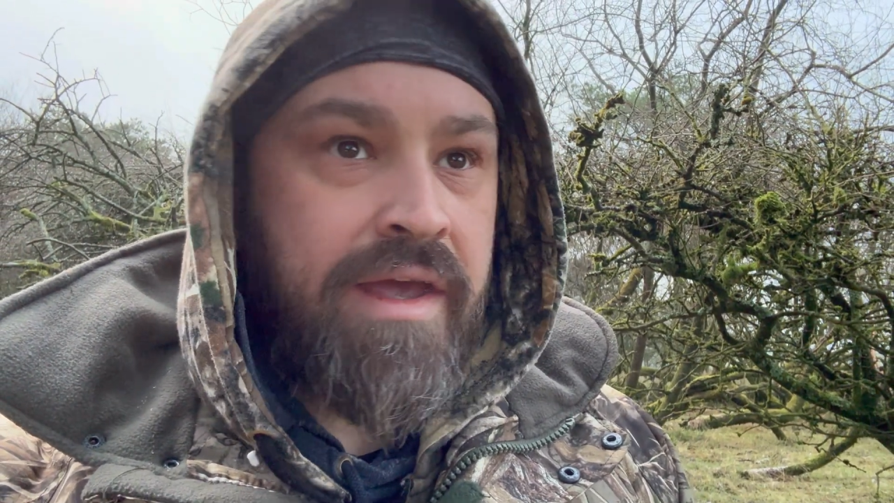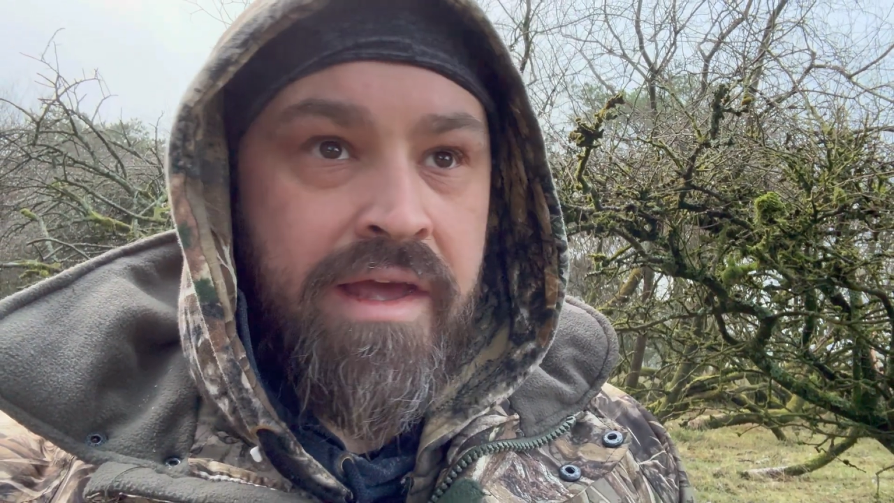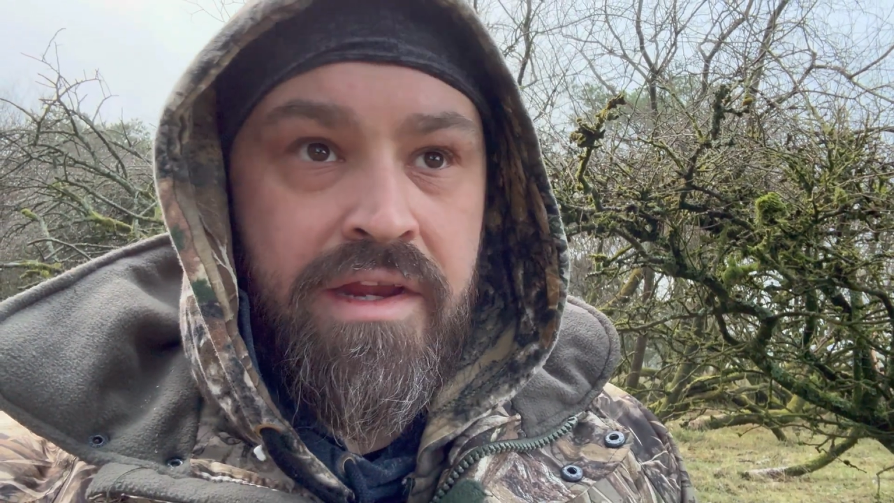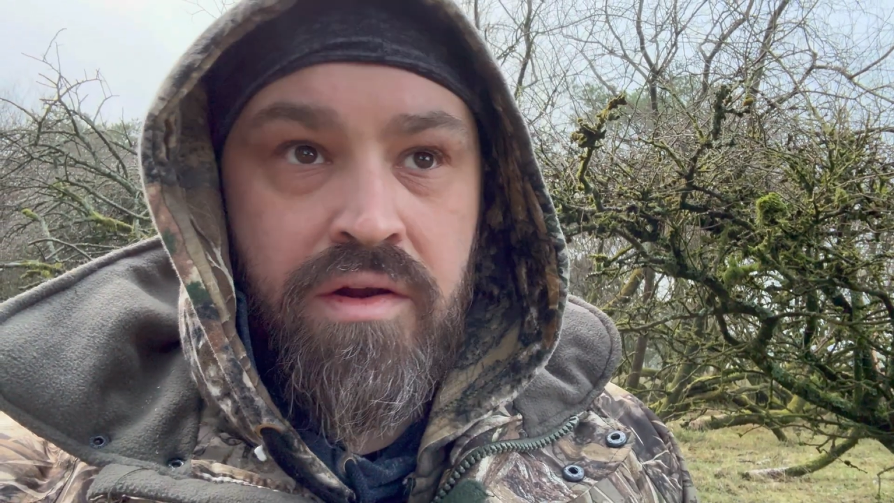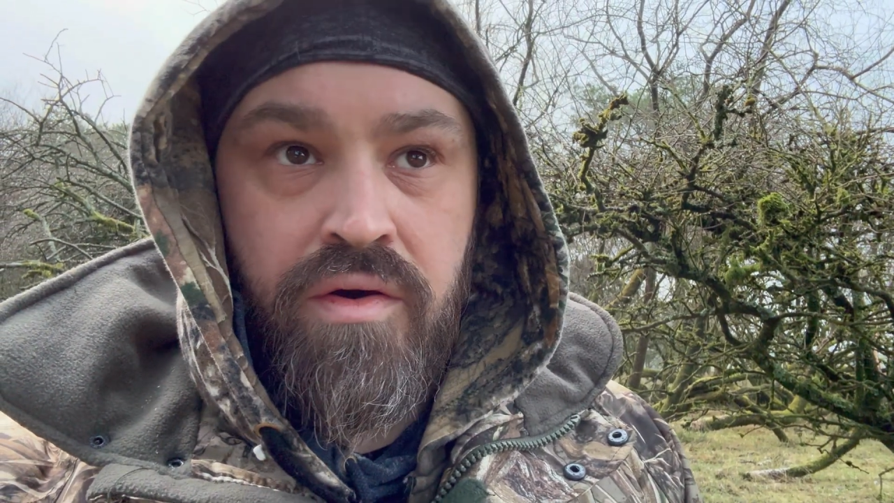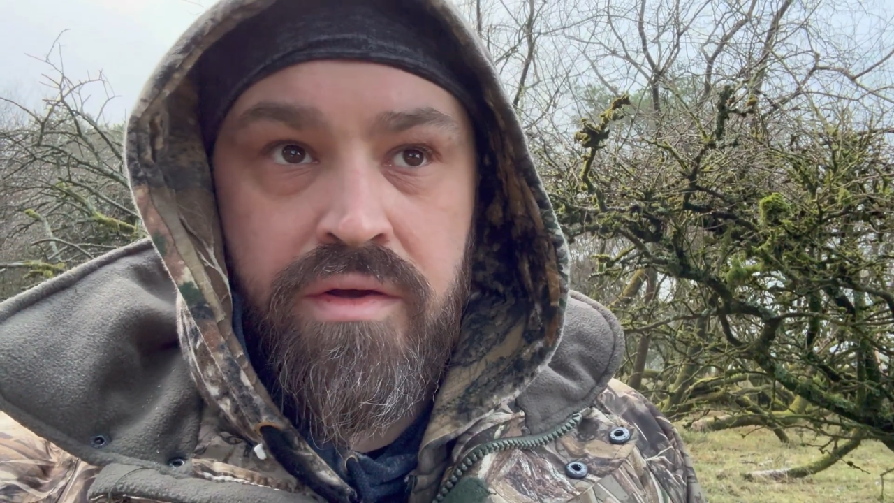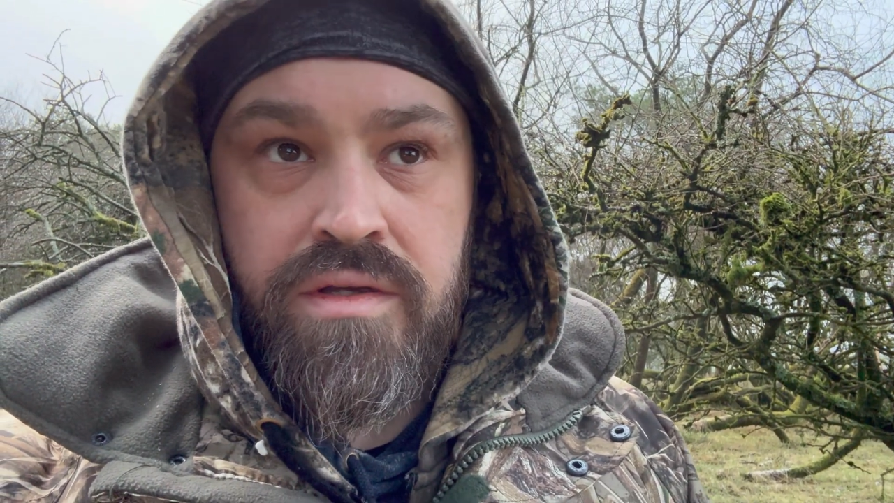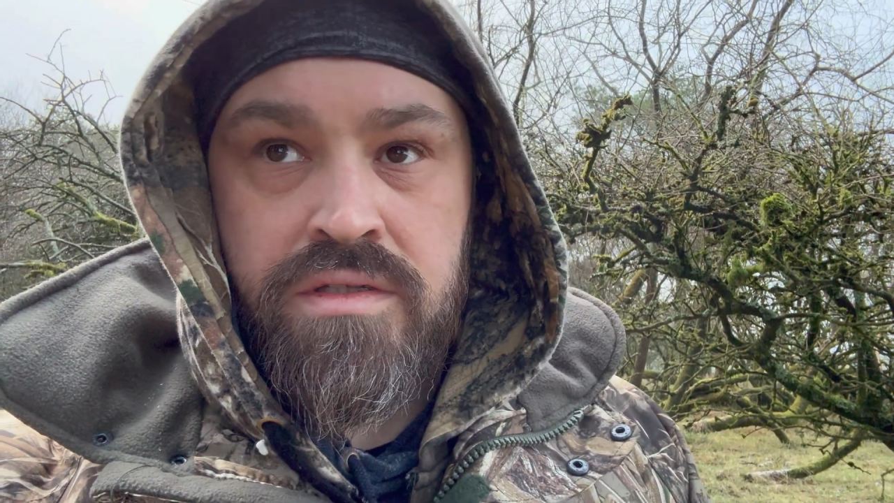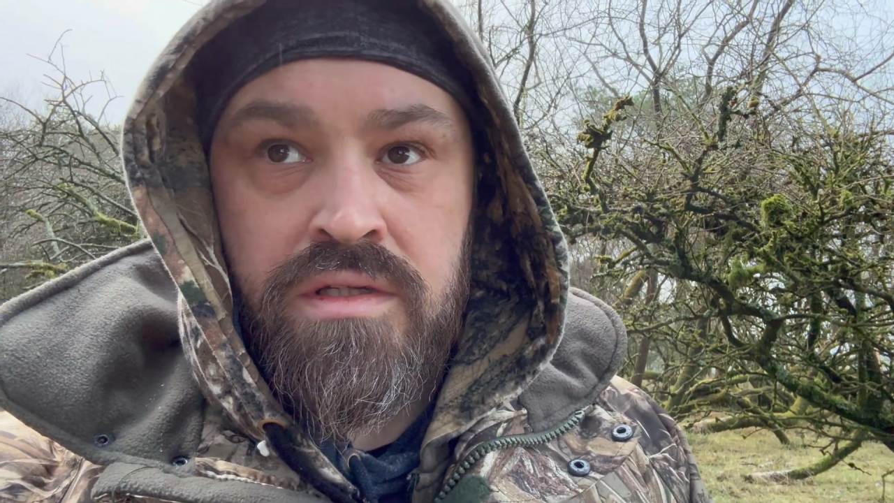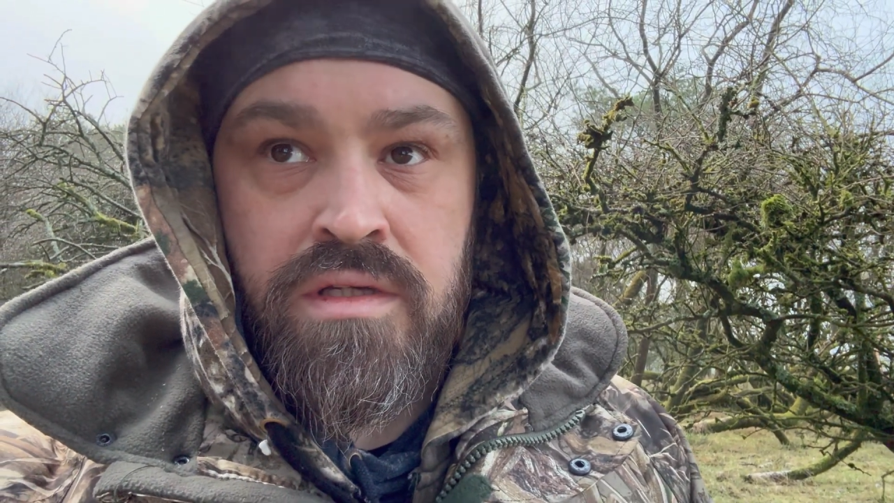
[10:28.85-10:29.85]
any
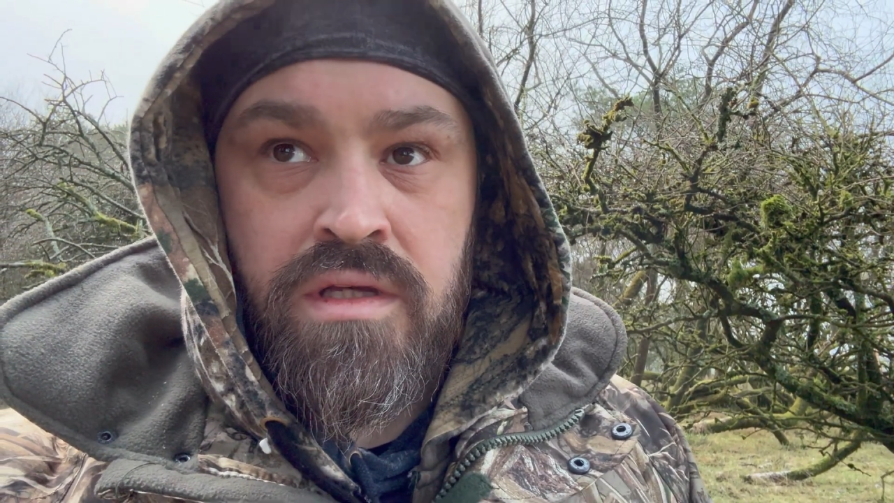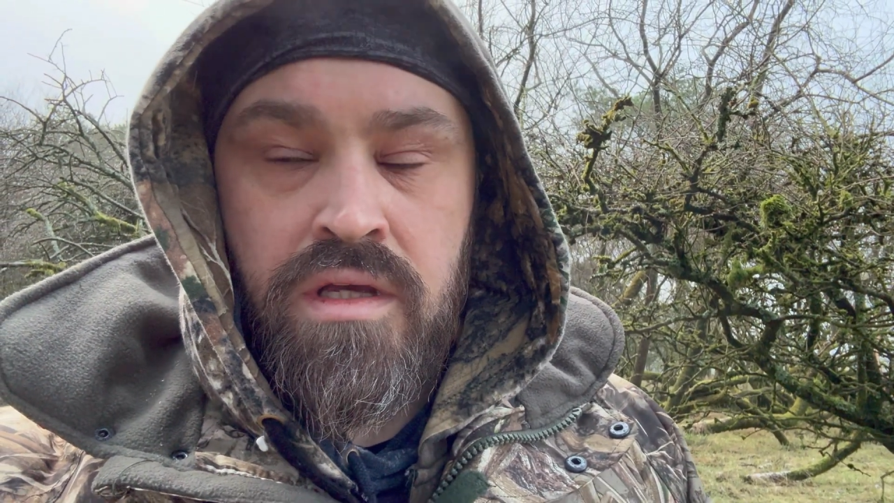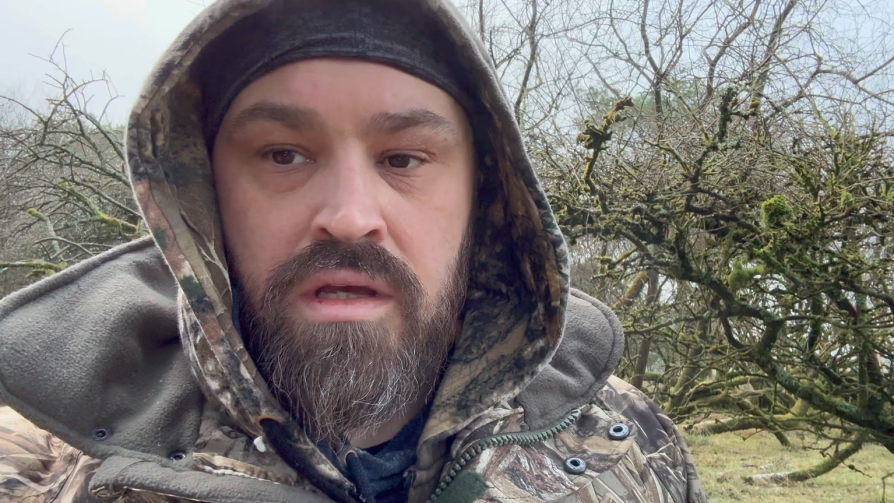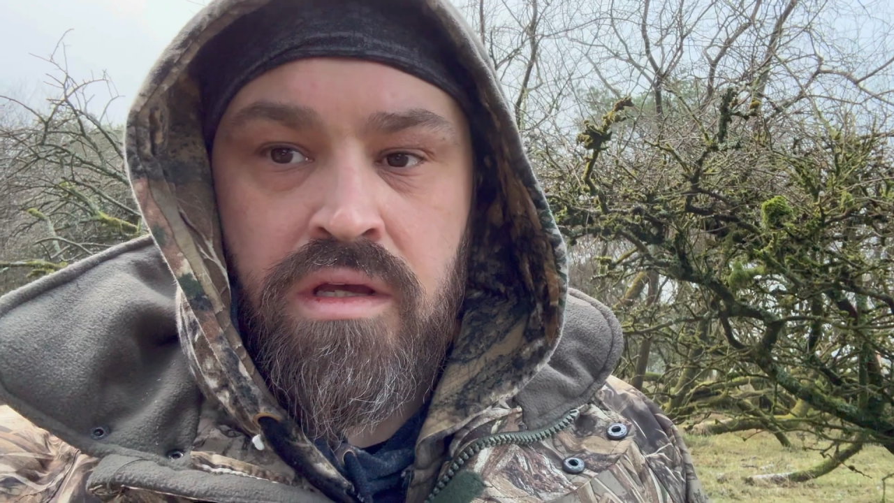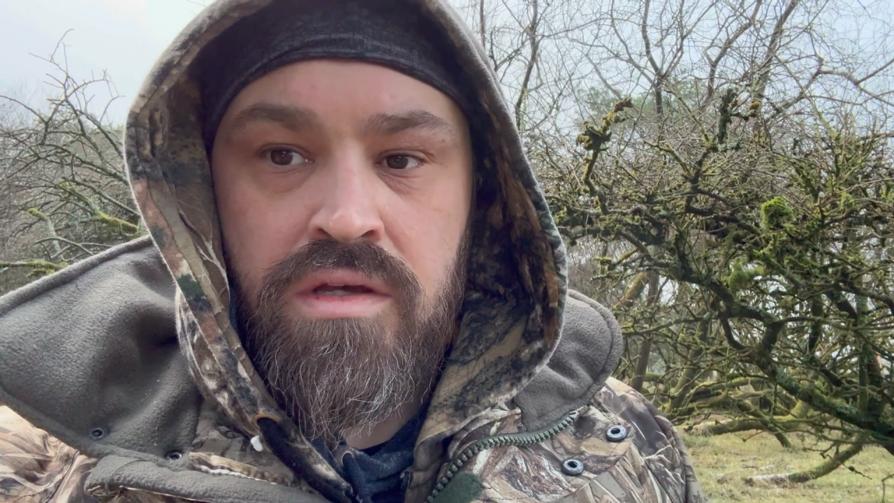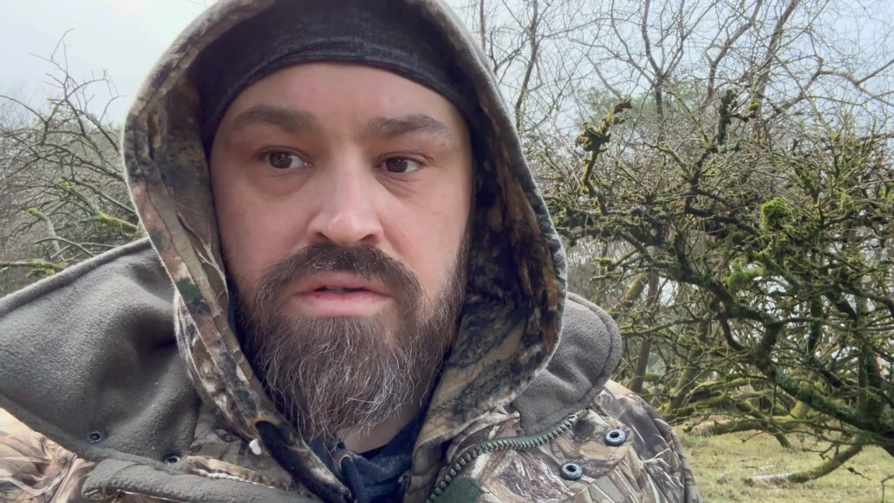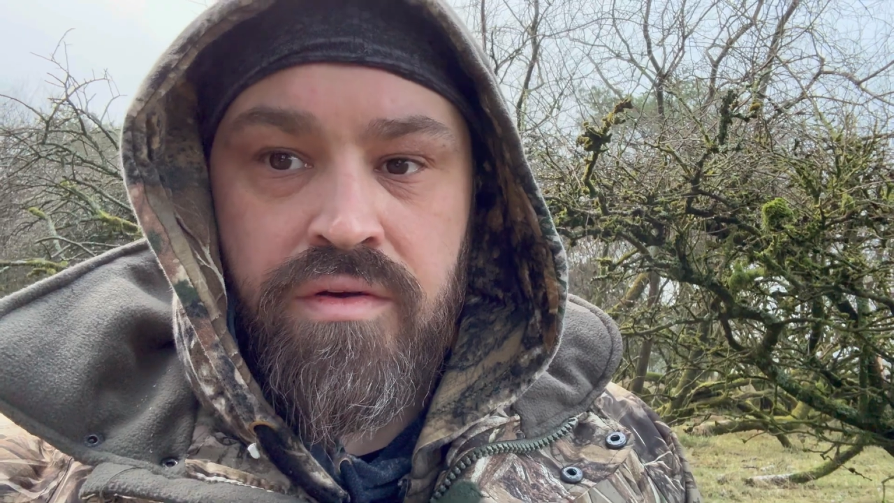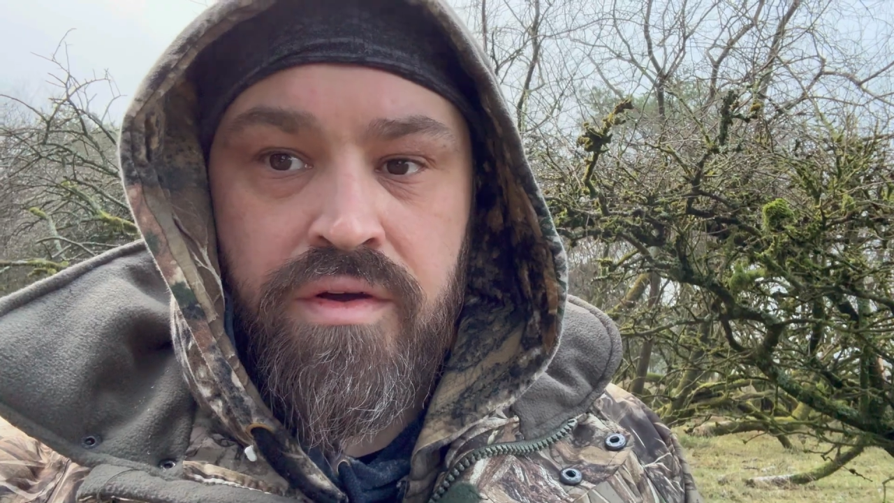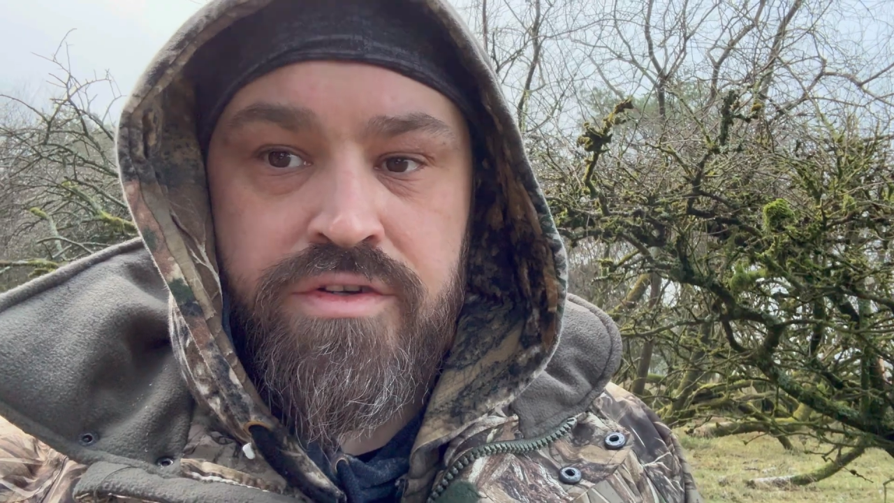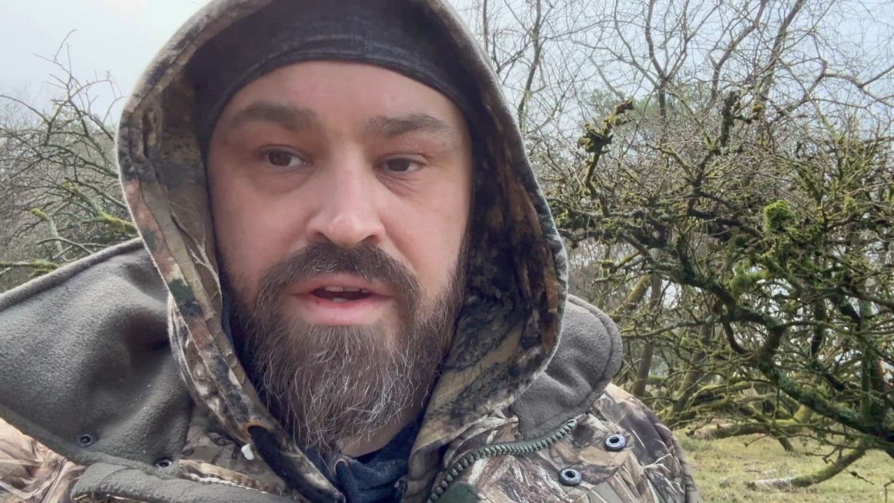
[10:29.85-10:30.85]
noise. So I'm
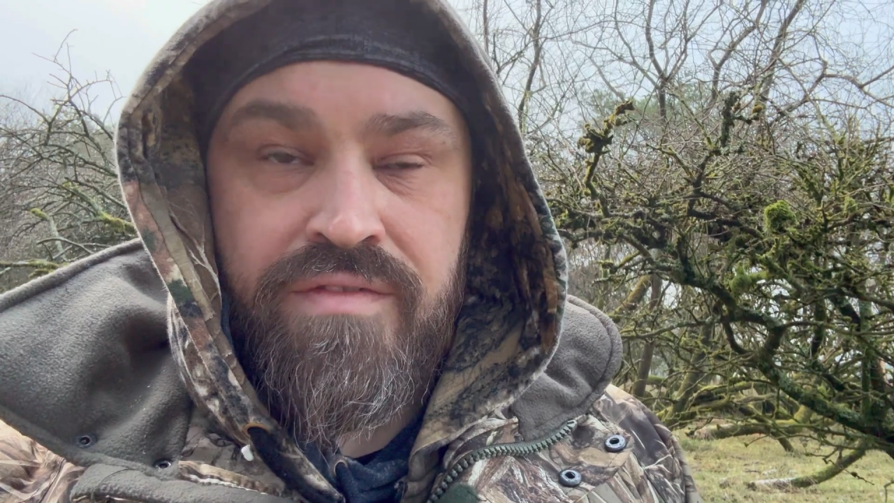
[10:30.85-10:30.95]
going to try